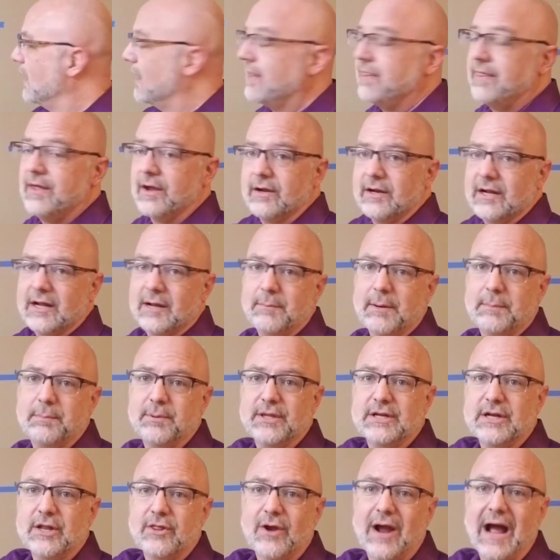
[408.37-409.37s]
they're going to come up with
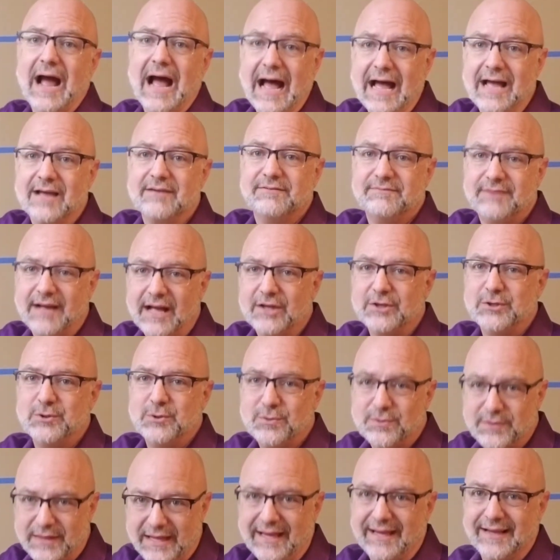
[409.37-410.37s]
another high value
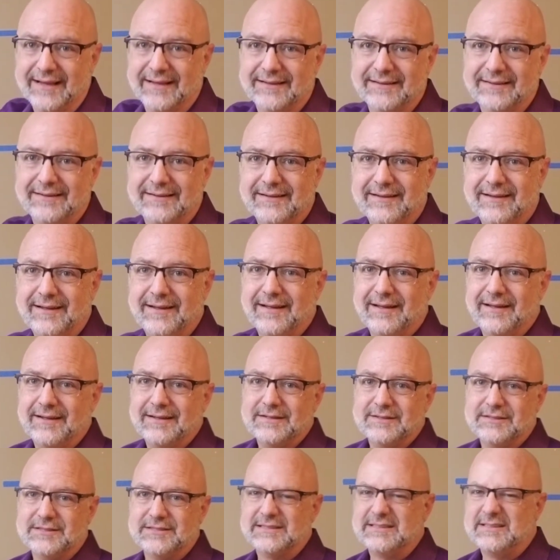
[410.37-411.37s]
thing.
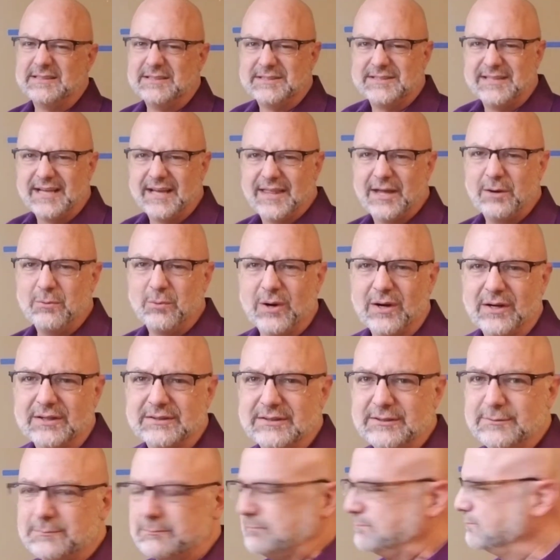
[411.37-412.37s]
You see how that works?